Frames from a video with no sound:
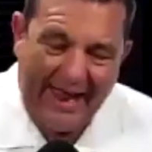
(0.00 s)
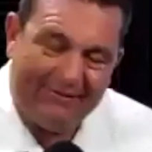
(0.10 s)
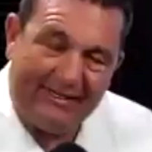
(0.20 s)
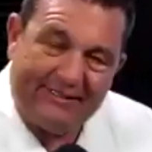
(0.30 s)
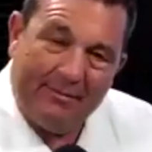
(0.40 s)

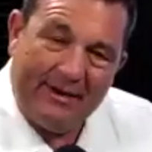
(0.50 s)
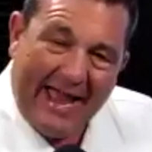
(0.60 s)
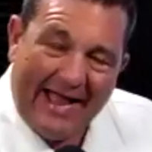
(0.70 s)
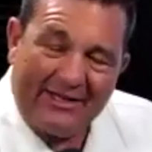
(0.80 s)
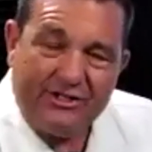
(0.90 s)
somebody
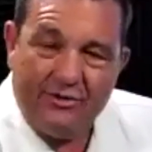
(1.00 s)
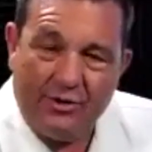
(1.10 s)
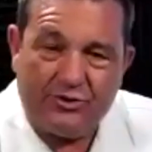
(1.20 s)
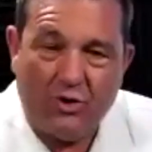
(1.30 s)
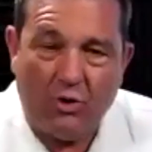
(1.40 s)
ask you those
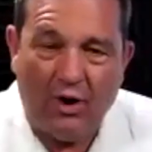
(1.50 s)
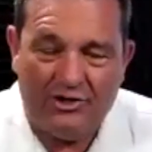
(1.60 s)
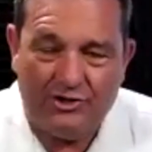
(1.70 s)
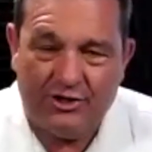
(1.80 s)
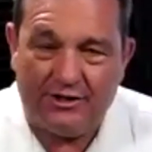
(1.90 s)

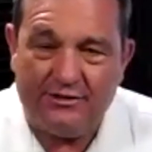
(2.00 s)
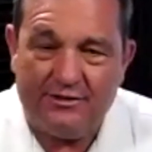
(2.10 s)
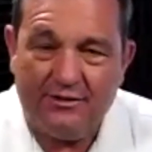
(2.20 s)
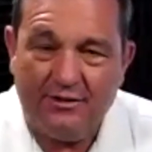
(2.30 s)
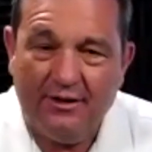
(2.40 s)
questions,
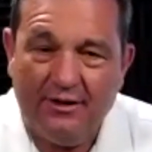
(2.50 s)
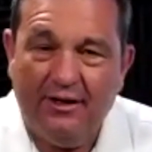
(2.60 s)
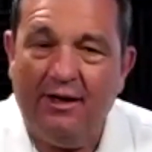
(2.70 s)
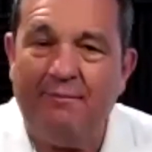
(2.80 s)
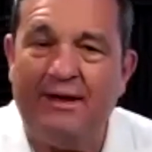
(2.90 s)

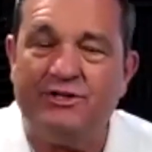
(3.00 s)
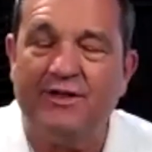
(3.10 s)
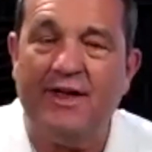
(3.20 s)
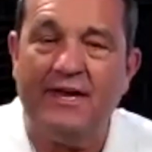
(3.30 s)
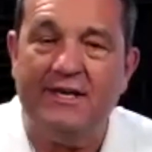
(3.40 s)
it made you
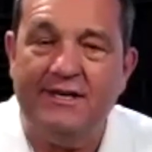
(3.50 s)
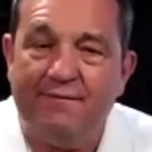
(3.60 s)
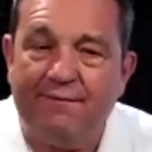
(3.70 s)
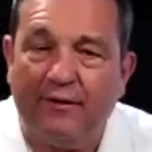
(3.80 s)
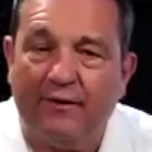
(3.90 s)
think
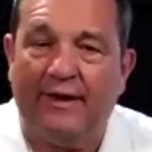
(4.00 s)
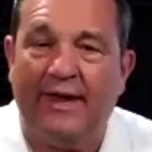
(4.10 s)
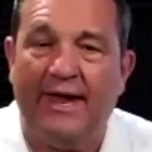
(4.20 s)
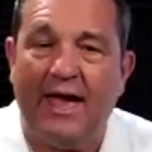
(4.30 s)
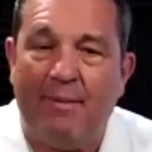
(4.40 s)

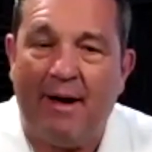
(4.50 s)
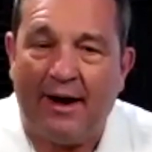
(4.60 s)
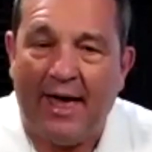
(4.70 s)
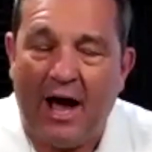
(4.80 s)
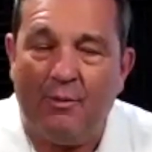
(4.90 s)
differently about
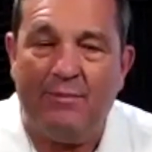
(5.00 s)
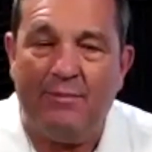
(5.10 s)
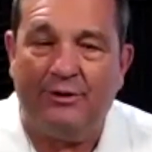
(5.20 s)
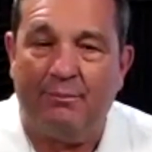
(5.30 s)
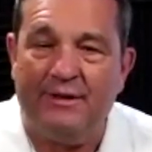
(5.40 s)
how we build
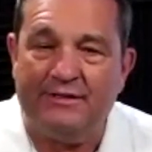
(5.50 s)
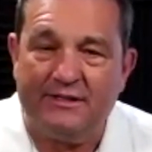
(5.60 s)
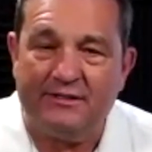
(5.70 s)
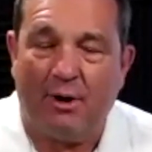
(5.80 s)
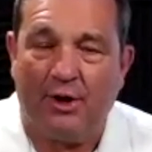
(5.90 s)
a business
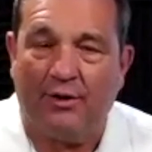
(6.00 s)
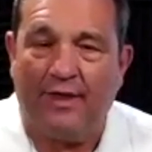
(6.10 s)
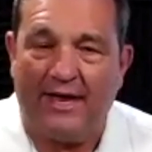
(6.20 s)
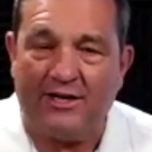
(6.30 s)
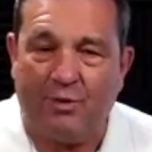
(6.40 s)
model that
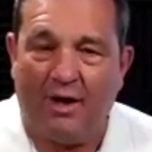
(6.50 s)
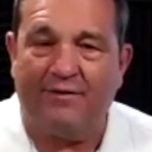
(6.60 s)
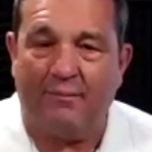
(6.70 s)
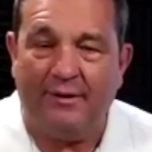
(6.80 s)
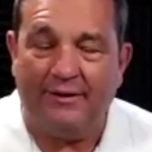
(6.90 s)
has
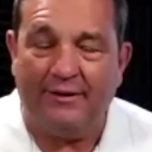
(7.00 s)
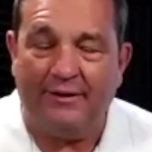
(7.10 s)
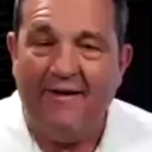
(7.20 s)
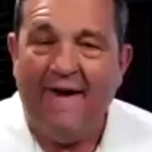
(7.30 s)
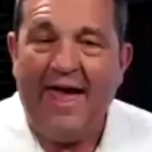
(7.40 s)
profitability
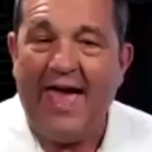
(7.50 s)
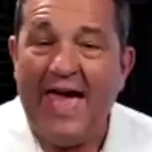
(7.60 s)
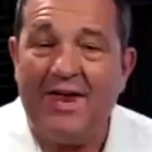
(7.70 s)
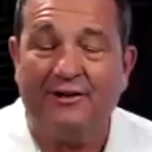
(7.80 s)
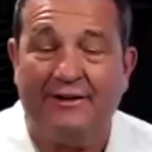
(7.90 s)

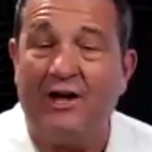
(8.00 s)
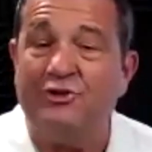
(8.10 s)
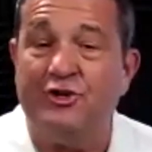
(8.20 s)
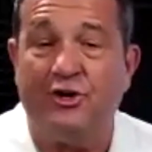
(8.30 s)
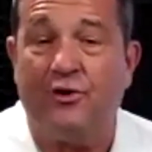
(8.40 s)
and allows you
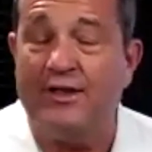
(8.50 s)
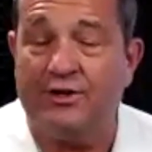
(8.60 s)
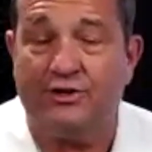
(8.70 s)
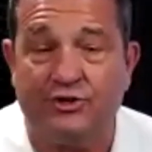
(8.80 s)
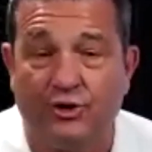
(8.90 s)
to create the
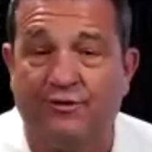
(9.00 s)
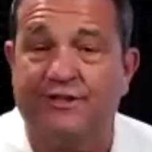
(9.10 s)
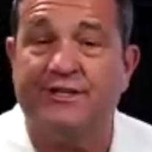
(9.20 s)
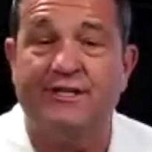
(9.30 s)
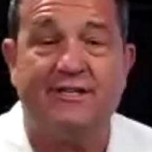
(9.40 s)

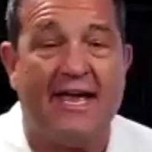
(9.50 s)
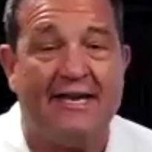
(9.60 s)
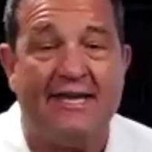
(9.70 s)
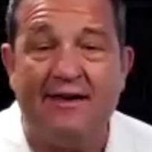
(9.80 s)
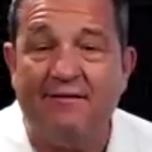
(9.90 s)
services and
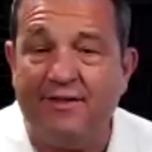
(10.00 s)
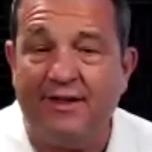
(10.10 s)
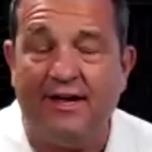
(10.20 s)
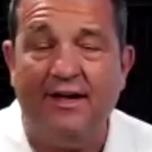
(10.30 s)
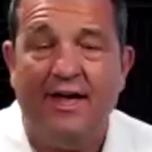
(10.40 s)
give
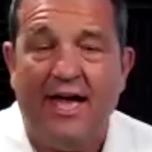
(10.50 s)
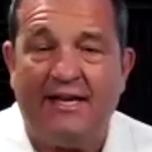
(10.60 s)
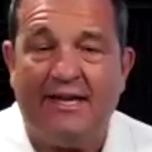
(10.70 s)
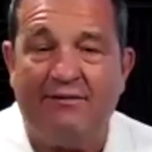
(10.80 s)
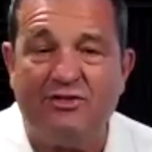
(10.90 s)

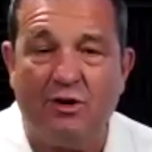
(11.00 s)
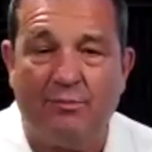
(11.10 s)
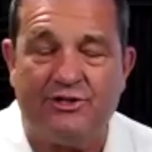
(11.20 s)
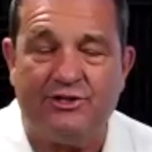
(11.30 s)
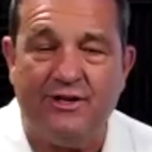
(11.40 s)
so
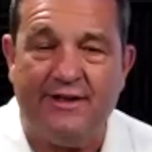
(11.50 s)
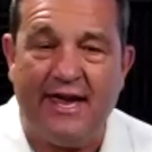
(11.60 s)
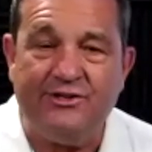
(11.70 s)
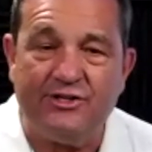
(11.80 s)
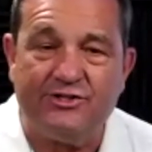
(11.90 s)
much to the
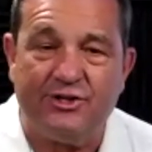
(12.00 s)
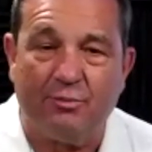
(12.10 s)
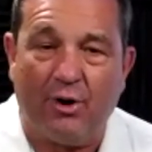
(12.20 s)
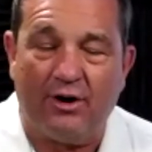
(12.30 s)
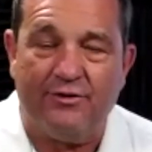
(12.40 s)
agents that are
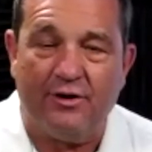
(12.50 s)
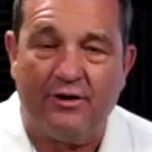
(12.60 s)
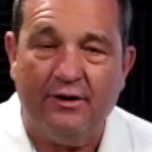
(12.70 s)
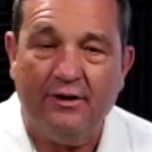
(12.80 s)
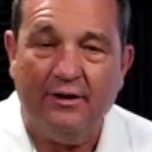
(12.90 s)
part of your
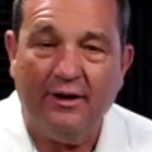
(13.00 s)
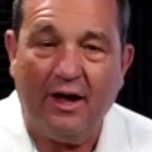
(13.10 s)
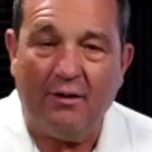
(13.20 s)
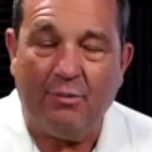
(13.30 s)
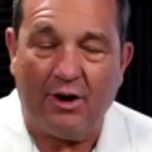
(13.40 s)

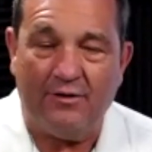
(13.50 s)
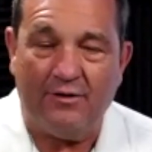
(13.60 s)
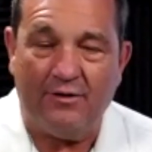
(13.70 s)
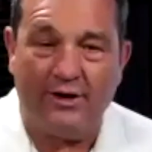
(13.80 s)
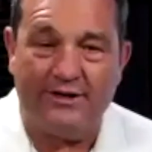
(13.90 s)

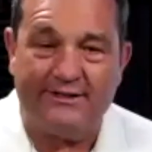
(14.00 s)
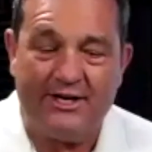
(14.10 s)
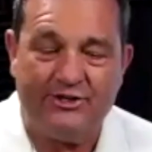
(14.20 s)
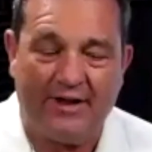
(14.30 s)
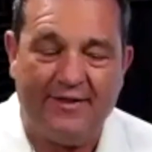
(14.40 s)

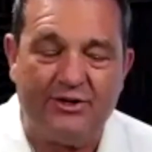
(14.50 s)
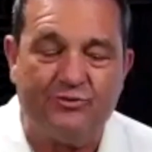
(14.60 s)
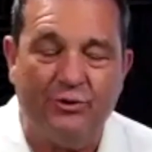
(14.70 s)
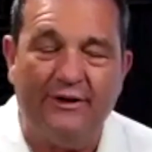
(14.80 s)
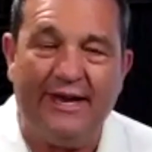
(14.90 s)
organization. I think it's
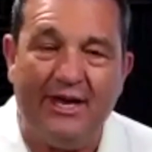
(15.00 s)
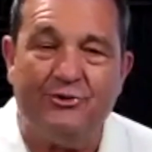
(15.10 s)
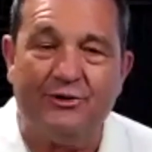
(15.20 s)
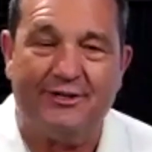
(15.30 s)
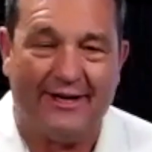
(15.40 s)
really interesting.